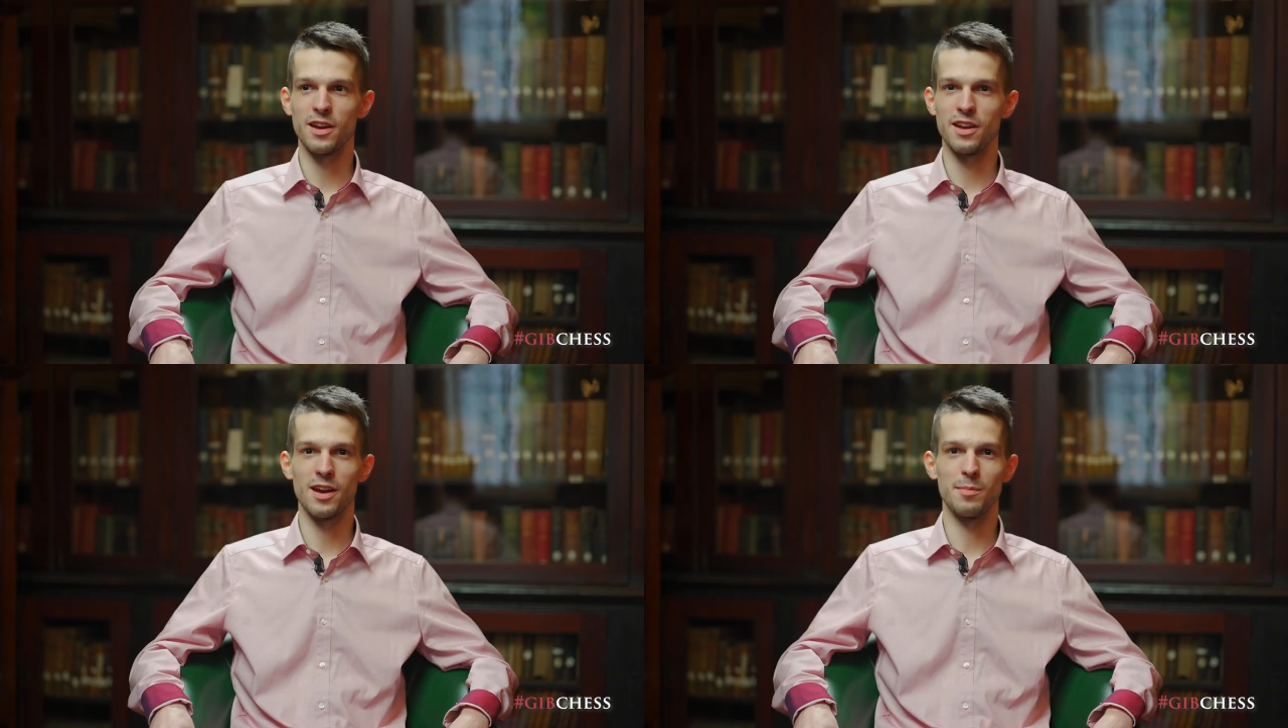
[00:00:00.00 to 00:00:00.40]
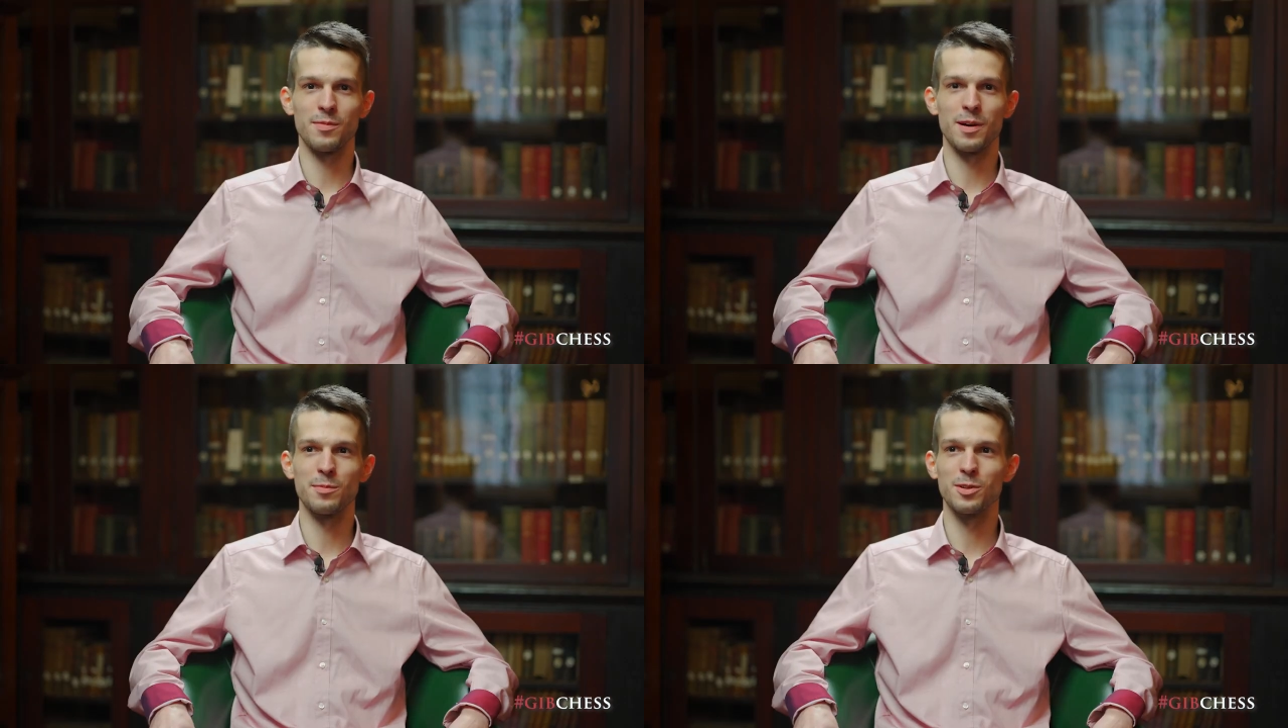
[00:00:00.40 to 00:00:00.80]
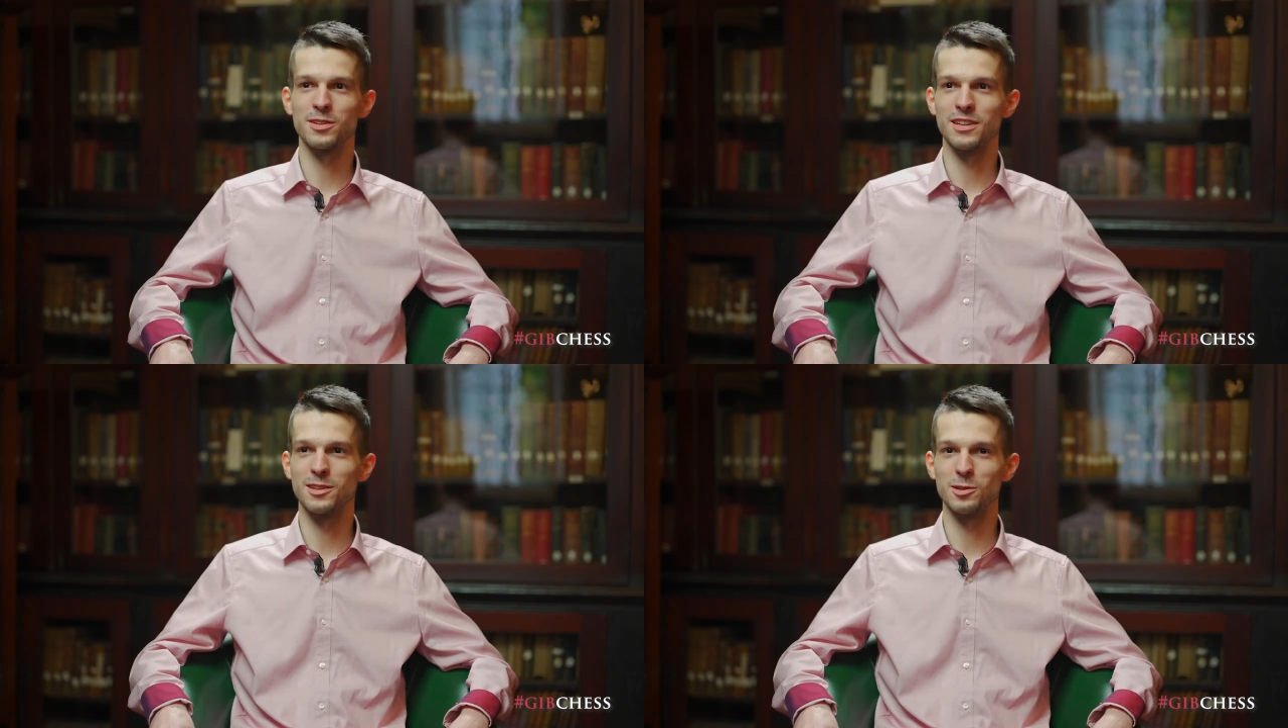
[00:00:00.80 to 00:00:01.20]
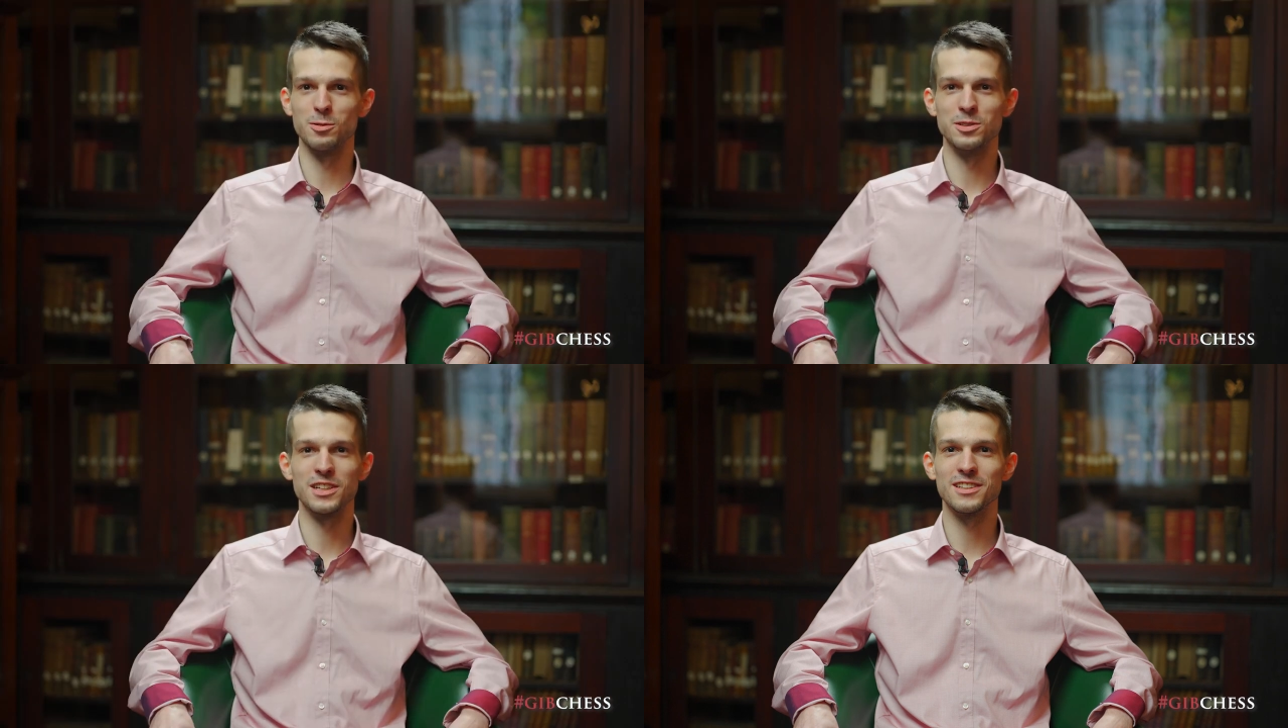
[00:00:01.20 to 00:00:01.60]
okay, I'm, I'm not
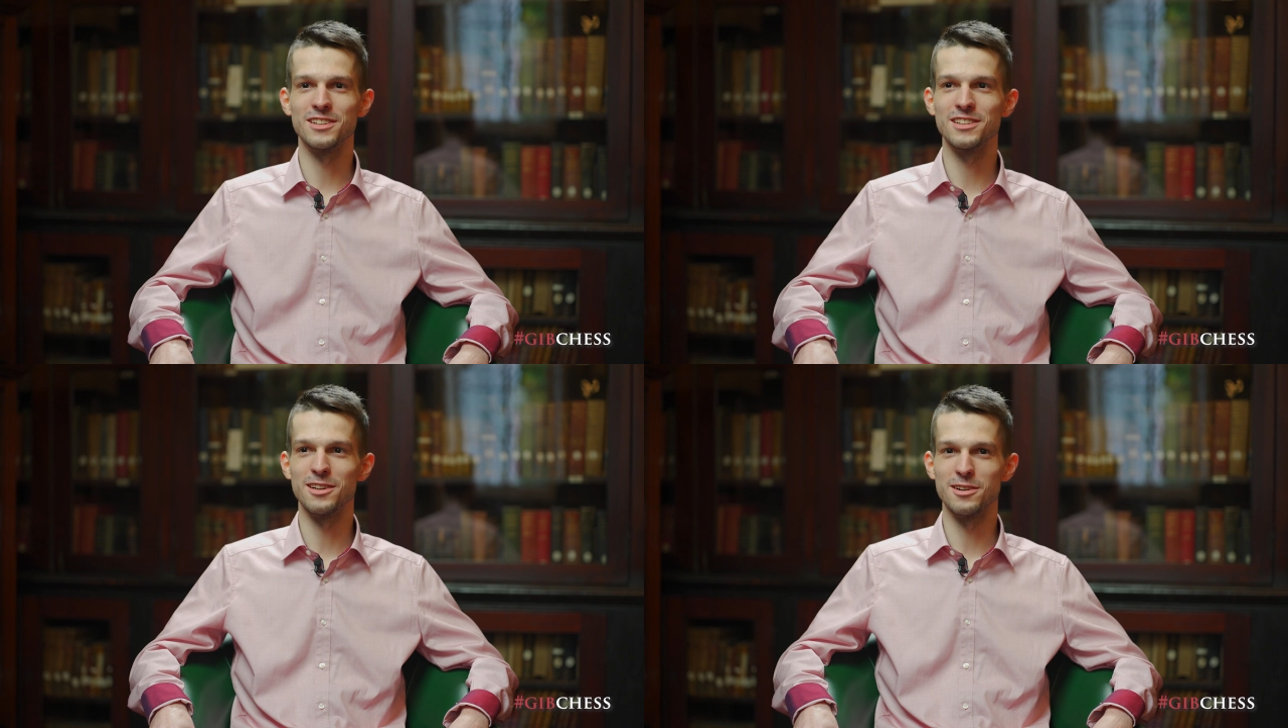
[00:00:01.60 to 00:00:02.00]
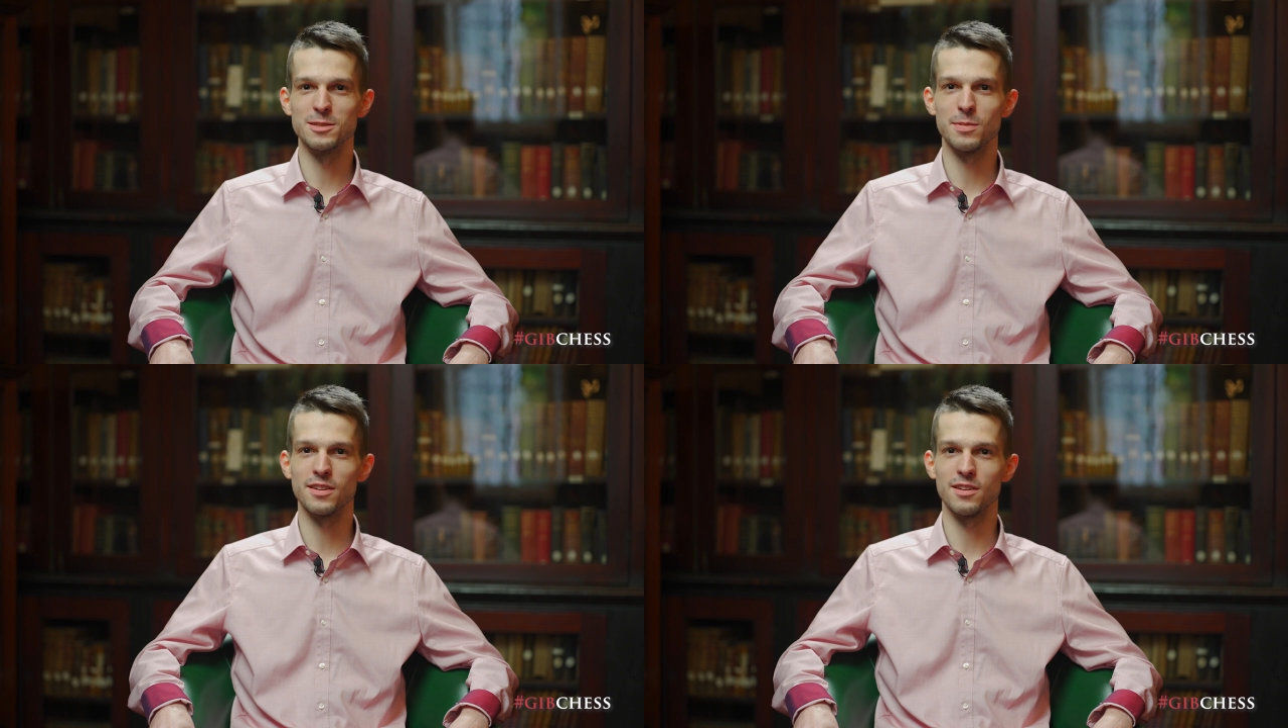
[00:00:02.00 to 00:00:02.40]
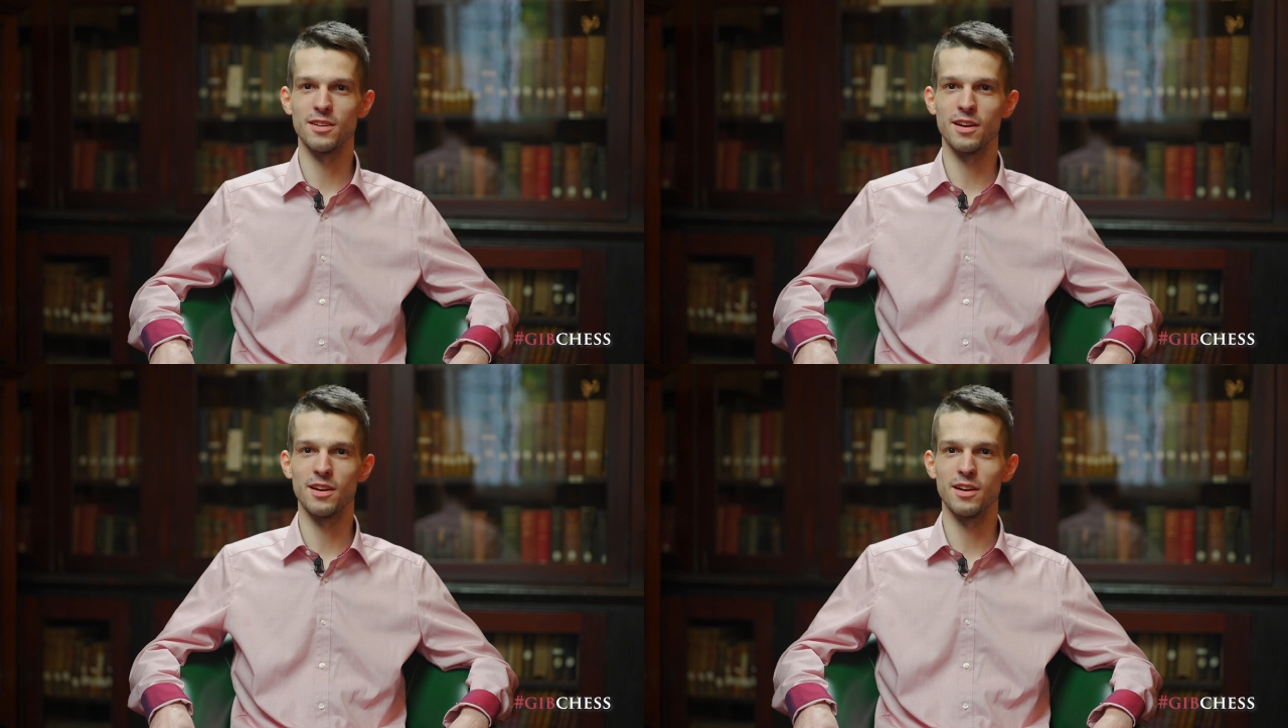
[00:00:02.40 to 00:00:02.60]
into gender theories, but uh,